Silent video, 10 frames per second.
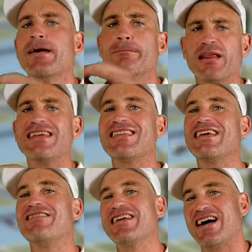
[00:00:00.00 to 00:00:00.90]
Please
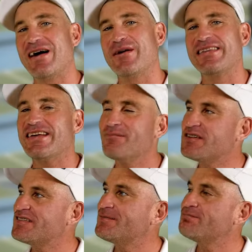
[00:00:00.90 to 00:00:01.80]
leave it in comments, and I'm
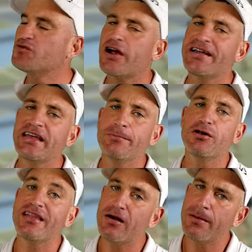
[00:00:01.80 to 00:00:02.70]
just trying to keep you
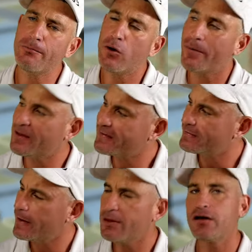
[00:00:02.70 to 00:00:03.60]
a little bit more because
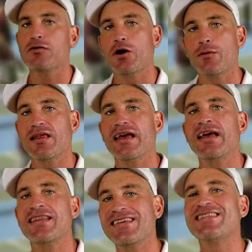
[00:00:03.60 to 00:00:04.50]
I'm a little lonely
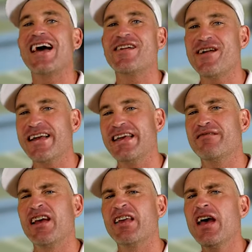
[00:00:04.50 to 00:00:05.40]
this Saturday
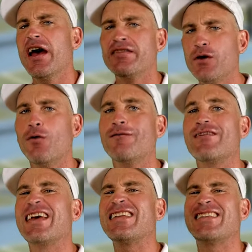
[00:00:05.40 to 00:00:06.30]
evening. And don't
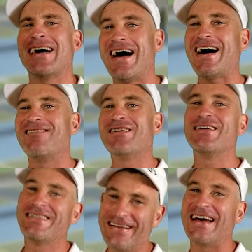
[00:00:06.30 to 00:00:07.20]
forget to have a
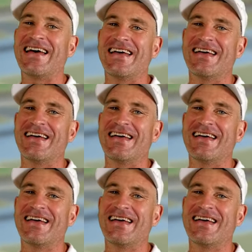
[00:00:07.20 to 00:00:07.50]
good day.